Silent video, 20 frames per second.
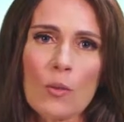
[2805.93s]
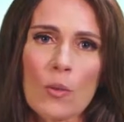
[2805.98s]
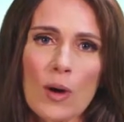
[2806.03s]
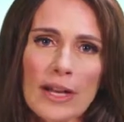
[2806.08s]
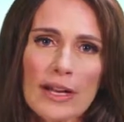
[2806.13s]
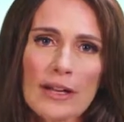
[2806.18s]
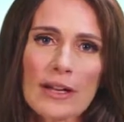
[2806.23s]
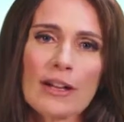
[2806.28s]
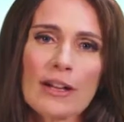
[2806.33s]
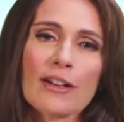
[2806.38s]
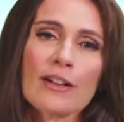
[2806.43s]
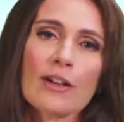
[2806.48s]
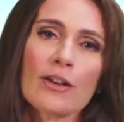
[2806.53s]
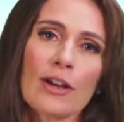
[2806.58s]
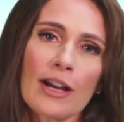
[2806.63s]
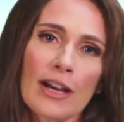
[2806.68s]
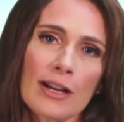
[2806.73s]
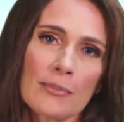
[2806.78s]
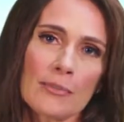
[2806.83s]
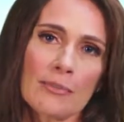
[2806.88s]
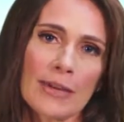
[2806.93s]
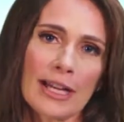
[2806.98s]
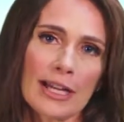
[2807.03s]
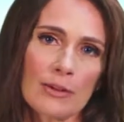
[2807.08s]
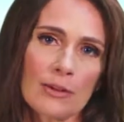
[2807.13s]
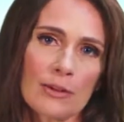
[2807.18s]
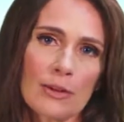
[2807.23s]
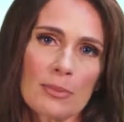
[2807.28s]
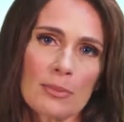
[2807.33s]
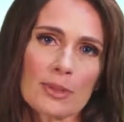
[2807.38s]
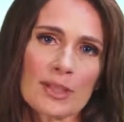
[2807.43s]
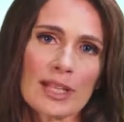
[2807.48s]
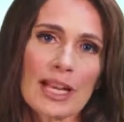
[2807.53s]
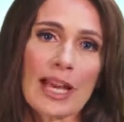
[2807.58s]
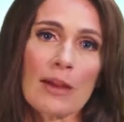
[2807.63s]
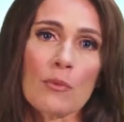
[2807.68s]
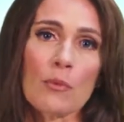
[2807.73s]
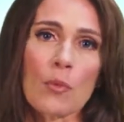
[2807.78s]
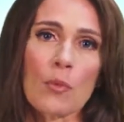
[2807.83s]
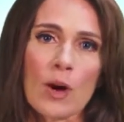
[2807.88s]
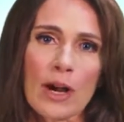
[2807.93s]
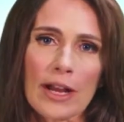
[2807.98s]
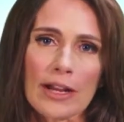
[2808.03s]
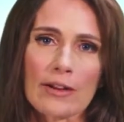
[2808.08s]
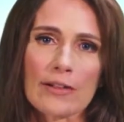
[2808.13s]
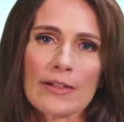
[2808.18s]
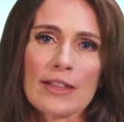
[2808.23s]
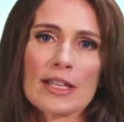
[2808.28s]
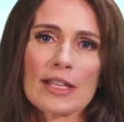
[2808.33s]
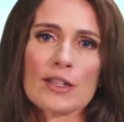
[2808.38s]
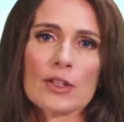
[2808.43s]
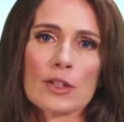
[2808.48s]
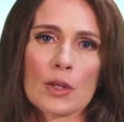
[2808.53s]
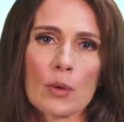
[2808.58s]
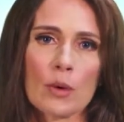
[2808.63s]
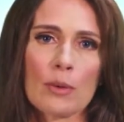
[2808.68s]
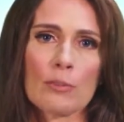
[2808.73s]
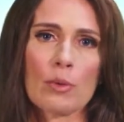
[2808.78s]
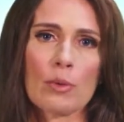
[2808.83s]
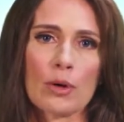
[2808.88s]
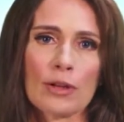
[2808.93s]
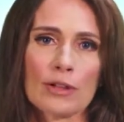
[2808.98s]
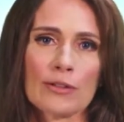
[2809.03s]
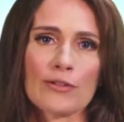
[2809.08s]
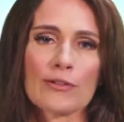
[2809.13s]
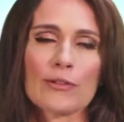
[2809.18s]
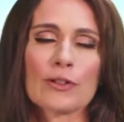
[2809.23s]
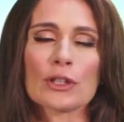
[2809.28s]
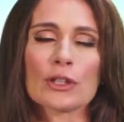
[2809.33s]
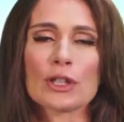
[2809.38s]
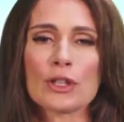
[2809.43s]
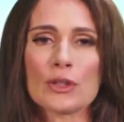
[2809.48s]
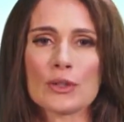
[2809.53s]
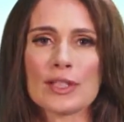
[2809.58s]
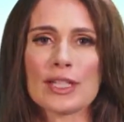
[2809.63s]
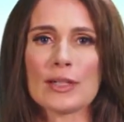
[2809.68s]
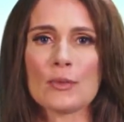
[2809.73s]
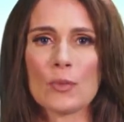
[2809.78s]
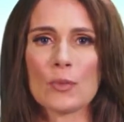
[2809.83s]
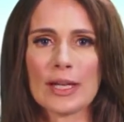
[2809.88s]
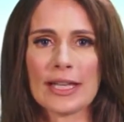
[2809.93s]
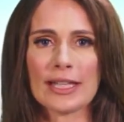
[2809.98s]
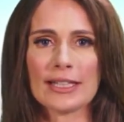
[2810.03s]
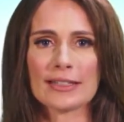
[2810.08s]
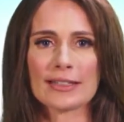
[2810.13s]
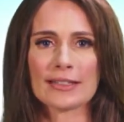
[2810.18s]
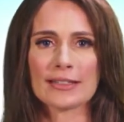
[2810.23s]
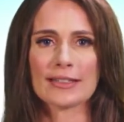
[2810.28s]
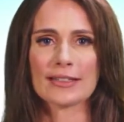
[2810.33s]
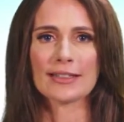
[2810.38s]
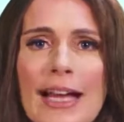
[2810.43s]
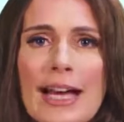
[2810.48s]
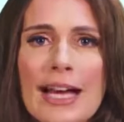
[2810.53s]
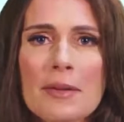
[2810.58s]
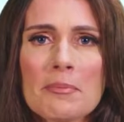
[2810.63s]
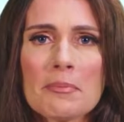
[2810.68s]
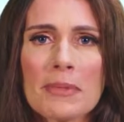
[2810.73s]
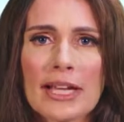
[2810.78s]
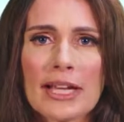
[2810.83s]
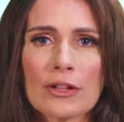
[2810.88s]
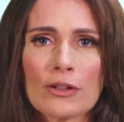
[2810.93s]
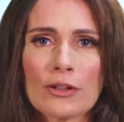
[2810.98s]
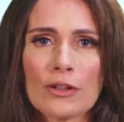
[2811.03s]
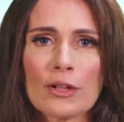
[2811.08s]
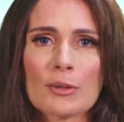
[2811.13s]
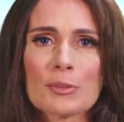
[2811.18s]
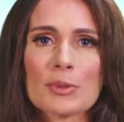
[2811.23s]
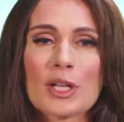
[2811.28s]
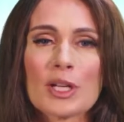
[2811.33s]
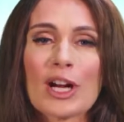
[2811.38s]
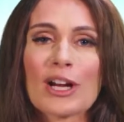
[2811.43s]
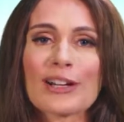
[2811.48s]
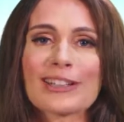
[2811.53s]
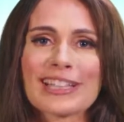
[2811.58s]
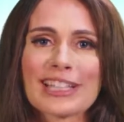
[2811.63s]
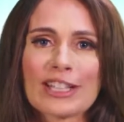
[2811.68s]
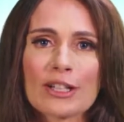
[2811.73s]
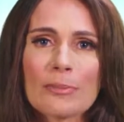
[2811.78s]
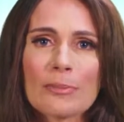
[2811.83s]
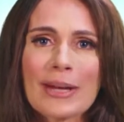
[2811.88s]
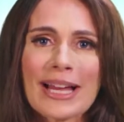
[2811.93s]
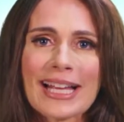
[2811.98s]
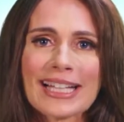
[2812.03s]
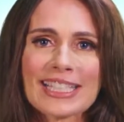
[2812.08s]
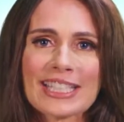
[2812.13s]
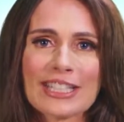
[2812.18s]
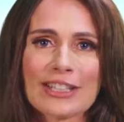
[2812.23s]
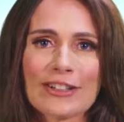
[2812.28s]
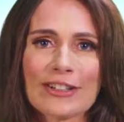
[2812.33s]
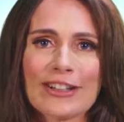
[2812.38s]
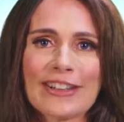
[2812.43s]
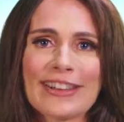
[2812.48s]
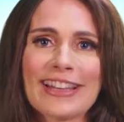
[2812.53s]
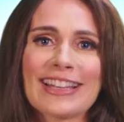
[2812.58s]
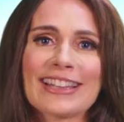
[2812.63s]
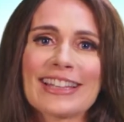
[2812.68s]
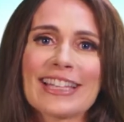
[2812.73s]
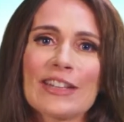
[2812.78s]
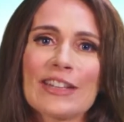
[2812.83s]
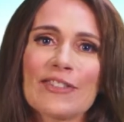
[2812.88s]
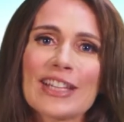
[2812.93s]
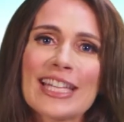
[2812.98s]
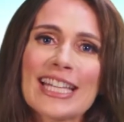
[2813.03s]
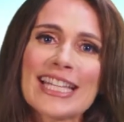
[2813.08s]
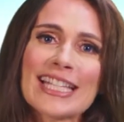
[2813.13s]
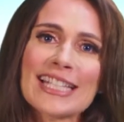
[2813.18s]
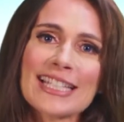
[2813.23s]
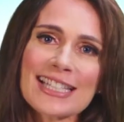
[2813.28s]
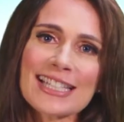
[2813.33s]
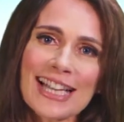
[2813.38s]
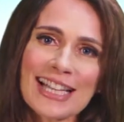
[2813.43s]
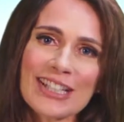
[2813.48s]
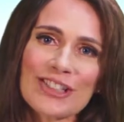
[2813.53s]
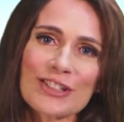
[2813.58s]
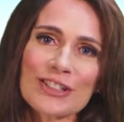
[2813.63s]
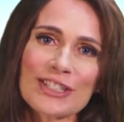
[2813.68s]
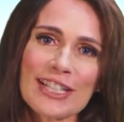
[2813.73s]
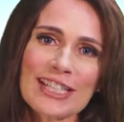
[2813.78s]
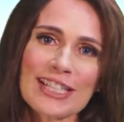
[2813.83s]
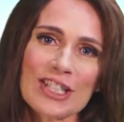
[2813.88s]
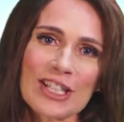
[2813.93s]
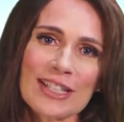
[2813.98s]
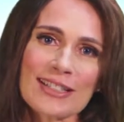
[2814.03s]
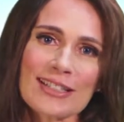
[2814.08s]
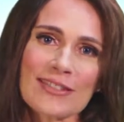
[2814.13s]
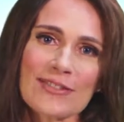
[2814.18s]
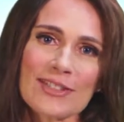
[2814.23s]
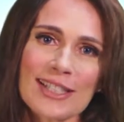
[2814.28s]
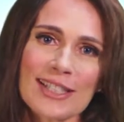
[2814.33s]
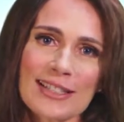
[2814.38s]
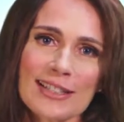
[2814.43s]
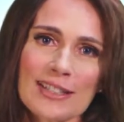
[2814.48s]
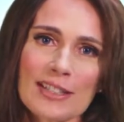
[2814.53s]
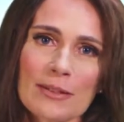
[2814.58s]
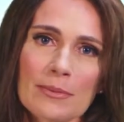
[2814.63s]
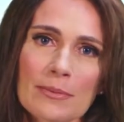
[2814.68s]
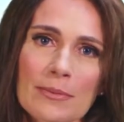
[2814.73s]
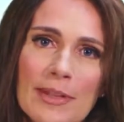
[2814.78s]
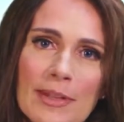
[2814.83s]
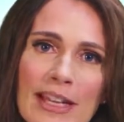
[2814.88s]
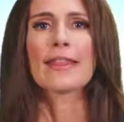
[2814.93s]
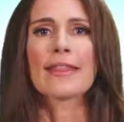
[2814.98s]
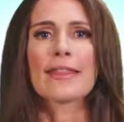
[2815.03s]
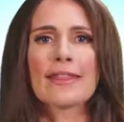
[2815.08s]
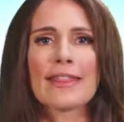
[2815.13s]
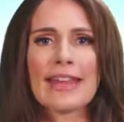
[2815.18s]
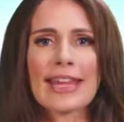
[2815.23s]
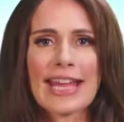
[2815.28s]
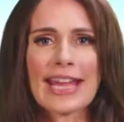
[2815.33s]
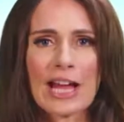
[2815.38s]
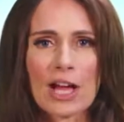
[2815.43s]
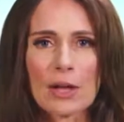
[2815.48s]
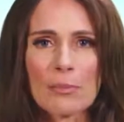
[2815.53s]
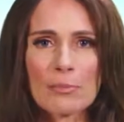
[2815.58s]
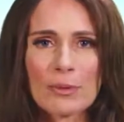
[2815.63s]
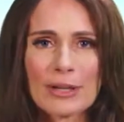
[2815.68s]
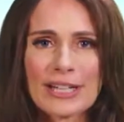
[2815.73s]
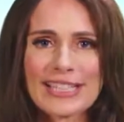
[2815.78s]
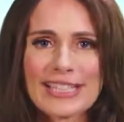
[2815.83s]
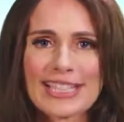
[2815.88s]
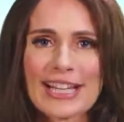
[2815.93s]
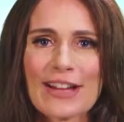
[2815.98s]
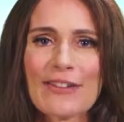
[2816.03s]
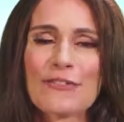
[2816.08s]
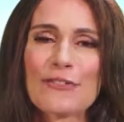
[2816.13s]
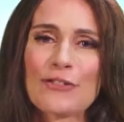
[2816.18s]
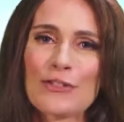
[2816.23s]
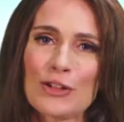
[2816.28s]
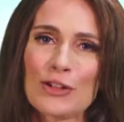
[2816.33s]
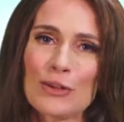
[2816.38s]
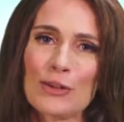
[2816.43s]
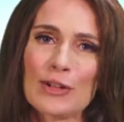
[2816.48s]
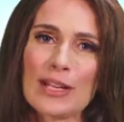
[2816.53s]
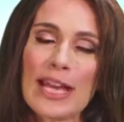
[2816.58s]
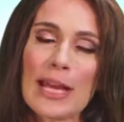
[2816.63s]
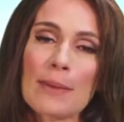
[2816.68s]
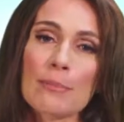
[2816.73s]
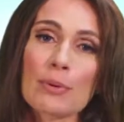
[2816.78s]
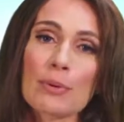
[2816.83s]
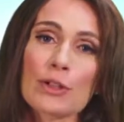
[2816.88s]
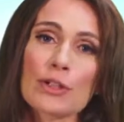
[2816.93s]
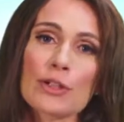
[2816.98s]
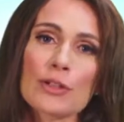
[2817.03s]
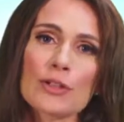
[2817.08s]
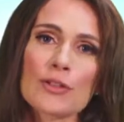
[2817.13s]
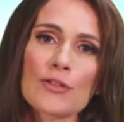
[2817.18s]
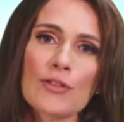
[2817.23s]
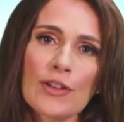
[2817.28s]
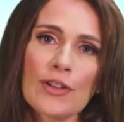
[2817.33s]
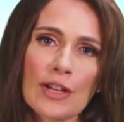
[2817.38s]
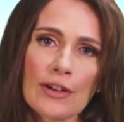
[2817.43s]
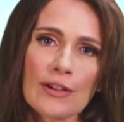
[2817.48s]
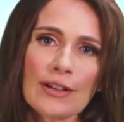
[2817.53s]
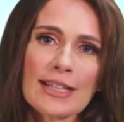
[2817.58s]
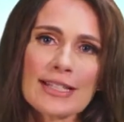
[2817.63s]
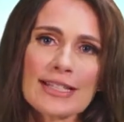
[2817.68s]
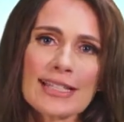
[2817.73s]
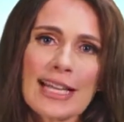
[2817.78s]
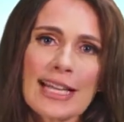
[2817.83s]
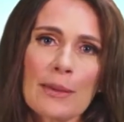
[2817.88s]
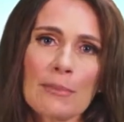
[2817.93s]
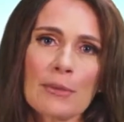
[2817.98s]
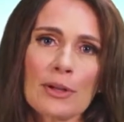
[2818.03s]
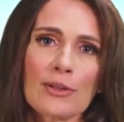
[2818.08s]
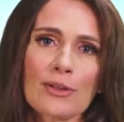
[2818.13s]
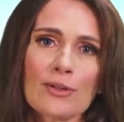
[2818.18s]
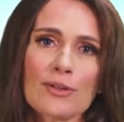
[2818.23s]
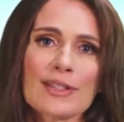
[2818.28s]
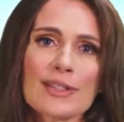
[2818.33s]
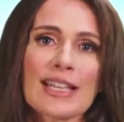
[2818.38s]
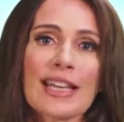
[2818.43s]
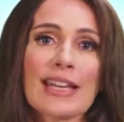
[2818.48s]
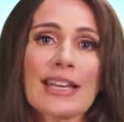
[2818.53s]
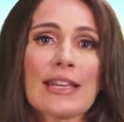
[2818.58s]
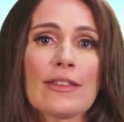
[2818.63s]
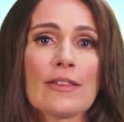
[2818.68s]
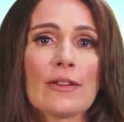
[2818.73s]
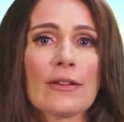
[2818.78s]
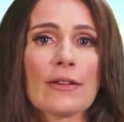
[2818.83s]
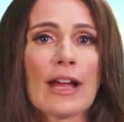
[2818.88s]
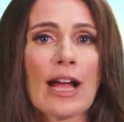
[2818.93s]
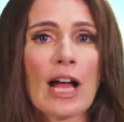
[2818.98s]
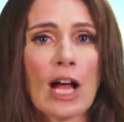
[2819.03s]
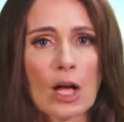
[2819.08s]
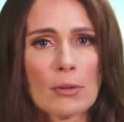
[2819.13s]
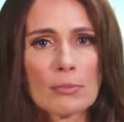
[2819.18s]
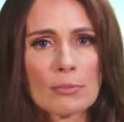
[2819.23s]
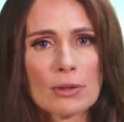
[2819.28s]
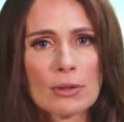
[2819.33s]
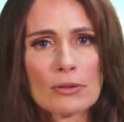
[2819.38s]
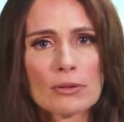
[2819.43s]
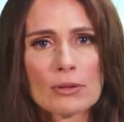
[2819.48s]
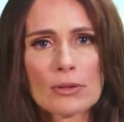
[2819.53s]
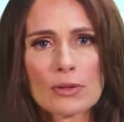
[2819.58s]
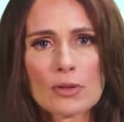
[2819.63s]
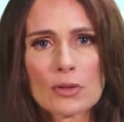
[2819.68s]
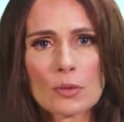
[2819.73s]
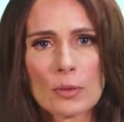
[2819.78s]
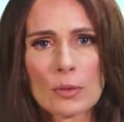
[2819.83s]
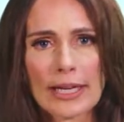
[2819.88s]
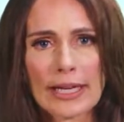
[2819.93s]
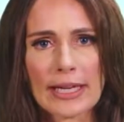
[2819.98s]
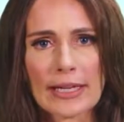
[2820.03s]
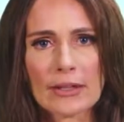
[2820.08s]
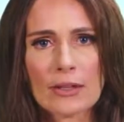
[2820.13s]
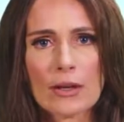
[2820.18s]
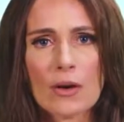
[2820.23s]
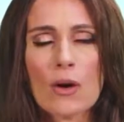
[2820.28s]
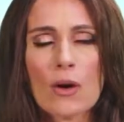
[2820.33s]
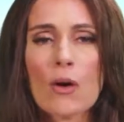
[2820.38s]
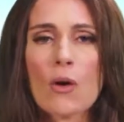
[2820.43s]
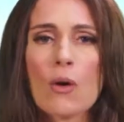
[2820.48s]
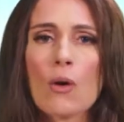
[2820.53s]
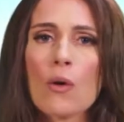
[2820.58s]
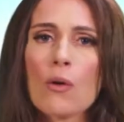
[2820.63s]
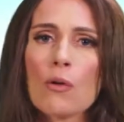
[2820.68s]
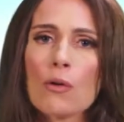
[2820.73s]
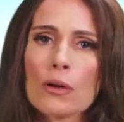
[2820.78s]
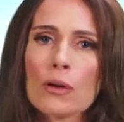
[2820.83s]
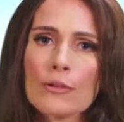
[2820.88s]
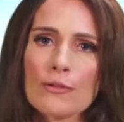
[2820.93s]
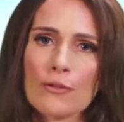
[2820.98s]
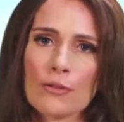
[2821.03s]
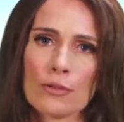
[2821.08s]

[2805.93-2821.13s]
What are gut microbes and why are they so important for losing weight? Gut microbes are little bacteria that live inside your digestive system. They help break down food and produce various chemicals that either help you lose weight or